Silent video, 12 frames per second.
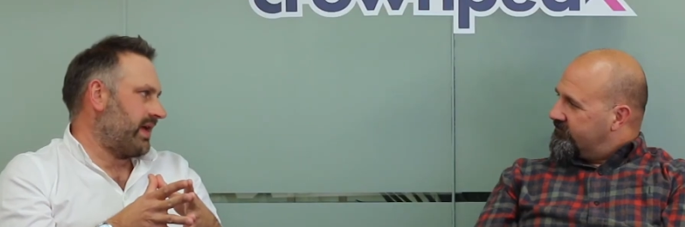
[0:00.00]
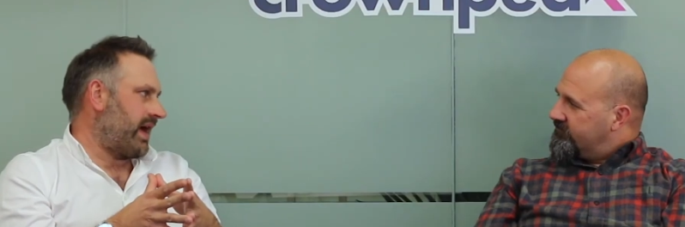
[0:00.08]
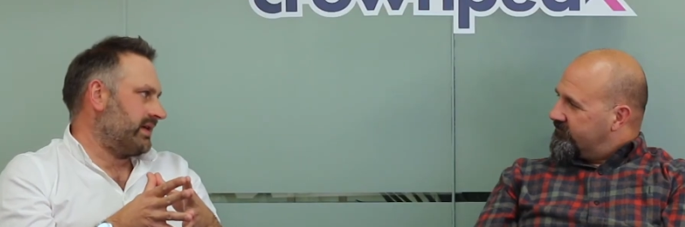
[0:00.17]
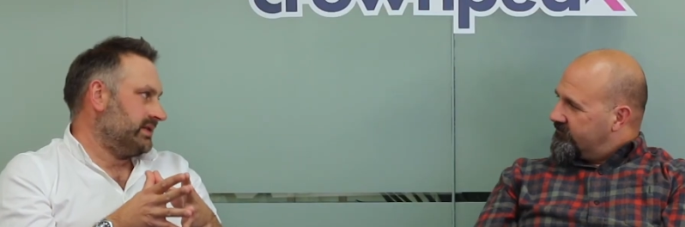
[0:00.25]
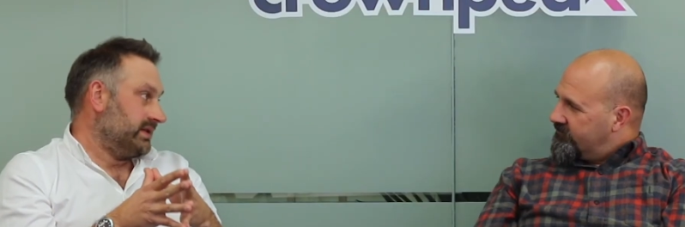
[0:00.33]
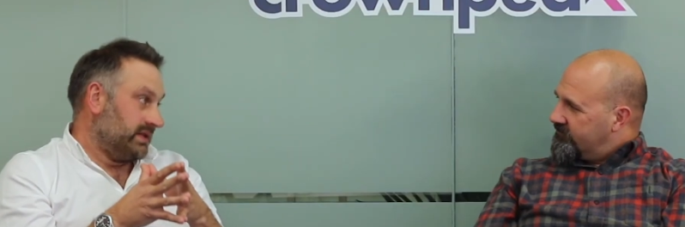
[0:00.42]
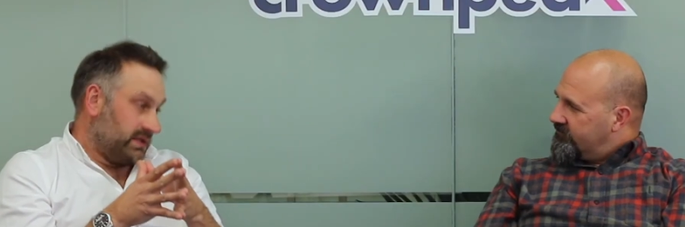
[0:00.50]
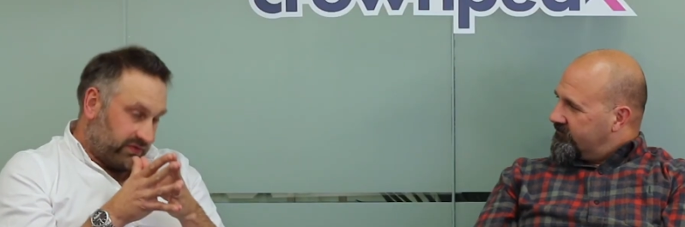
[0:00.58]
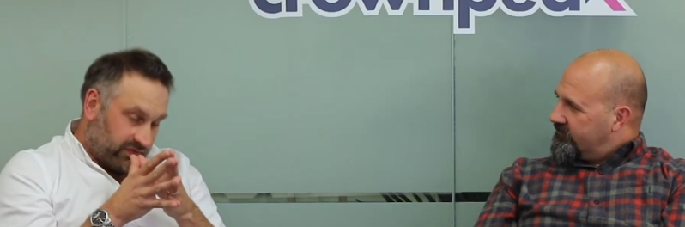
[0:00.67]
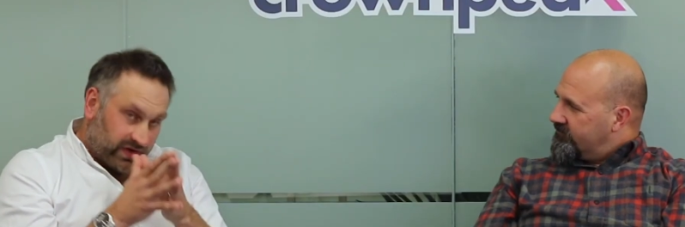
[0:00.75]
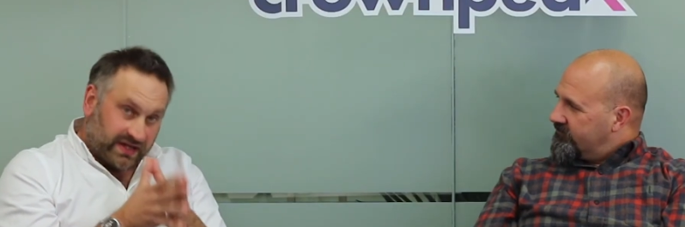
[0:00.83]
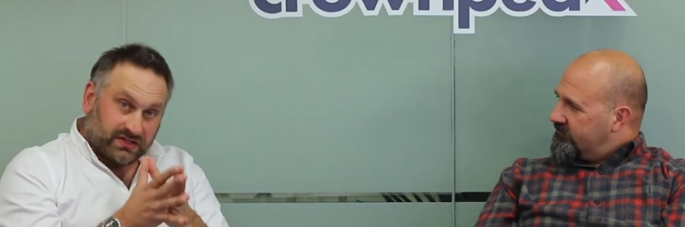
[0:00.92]
Speaker 1: that
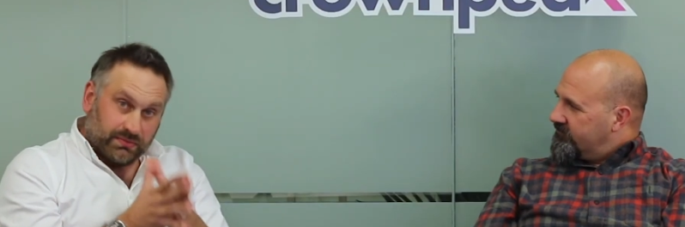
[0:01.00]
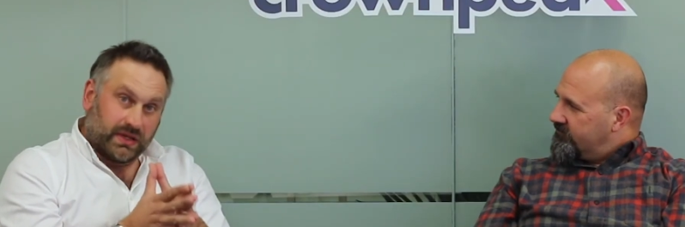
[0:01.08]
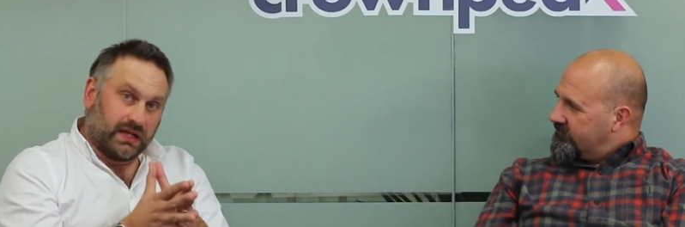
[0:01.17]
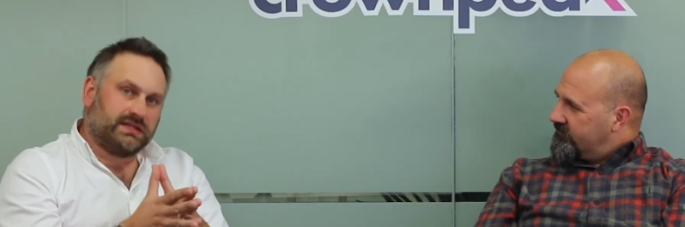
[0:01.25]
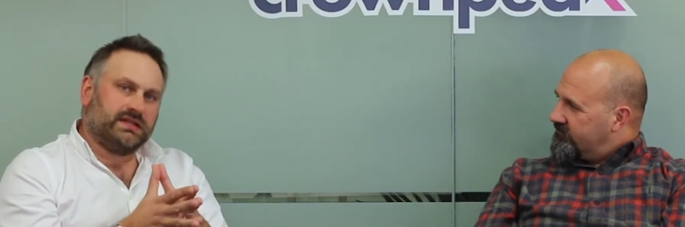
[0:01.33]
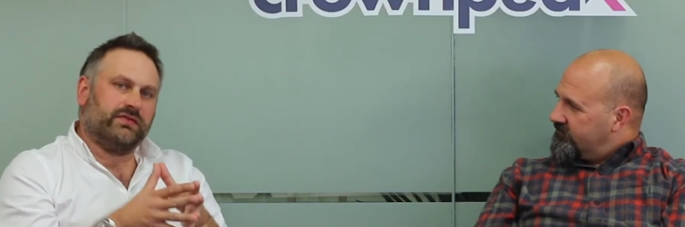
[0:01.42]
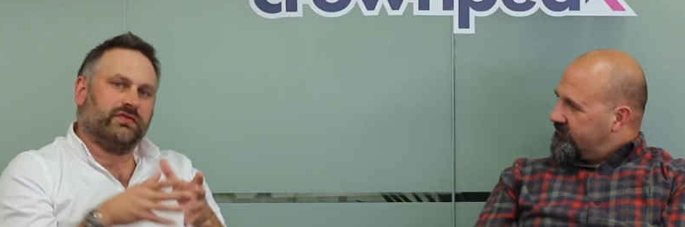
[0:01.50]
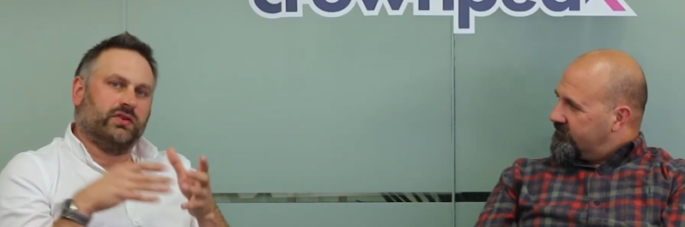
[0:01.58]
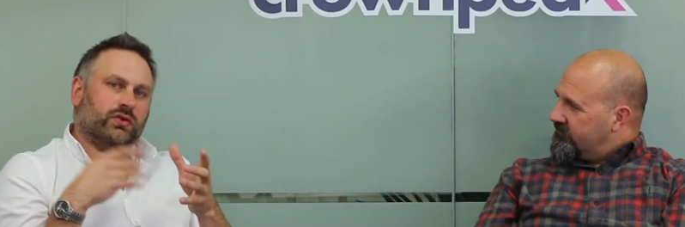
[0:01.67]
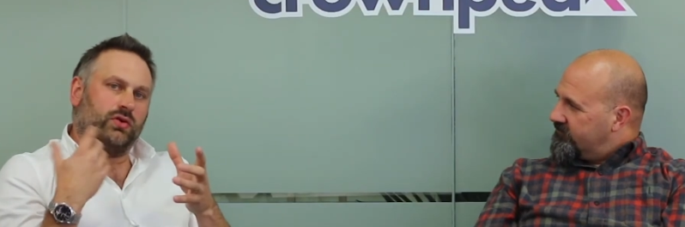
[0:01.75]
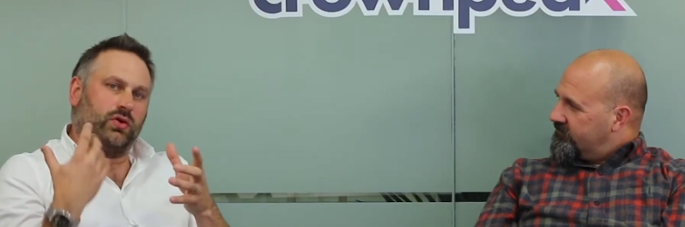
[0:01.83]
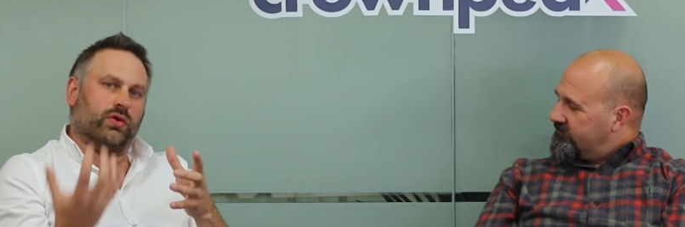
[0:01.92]
flexibility for
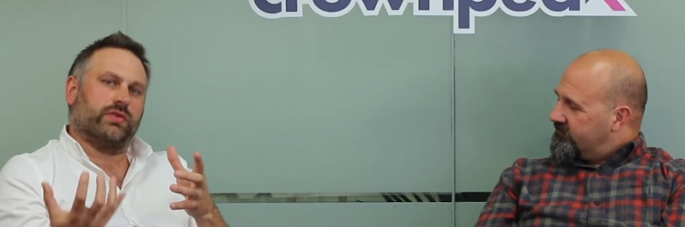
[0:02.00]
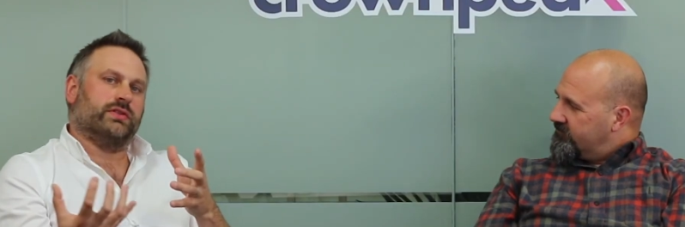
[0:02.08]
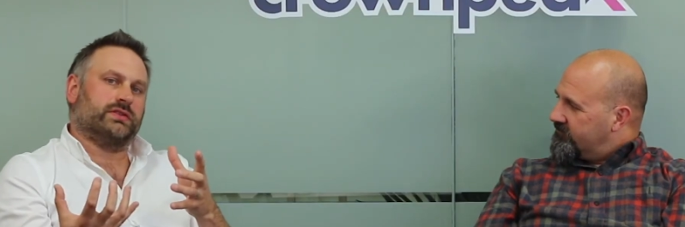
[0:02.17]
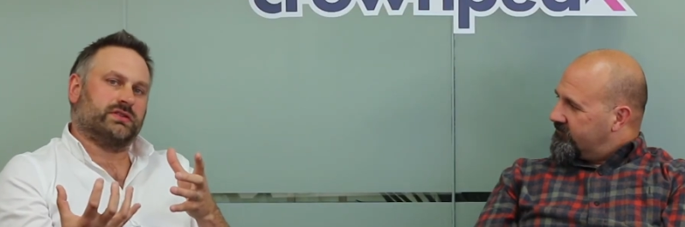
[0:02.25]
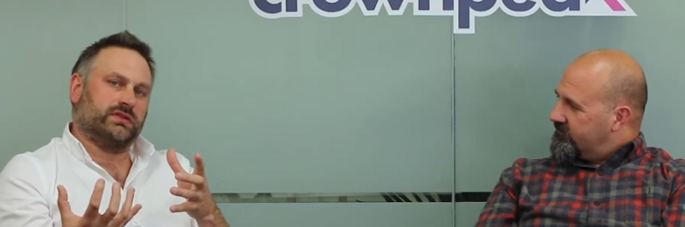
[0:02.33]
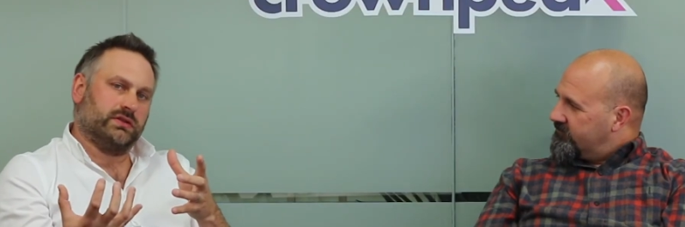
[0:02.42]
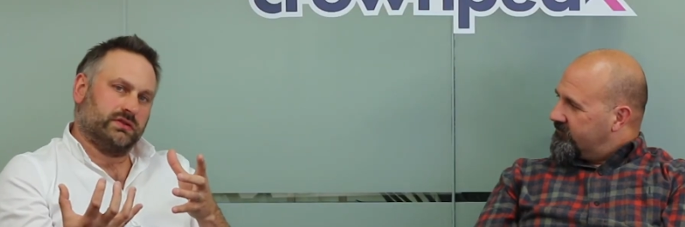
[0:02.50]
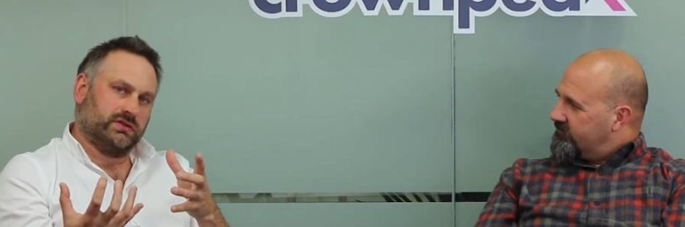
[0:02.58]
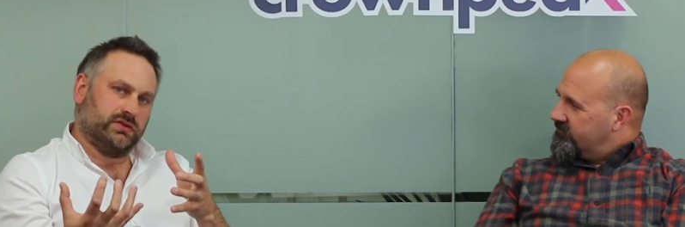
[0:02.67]
your authors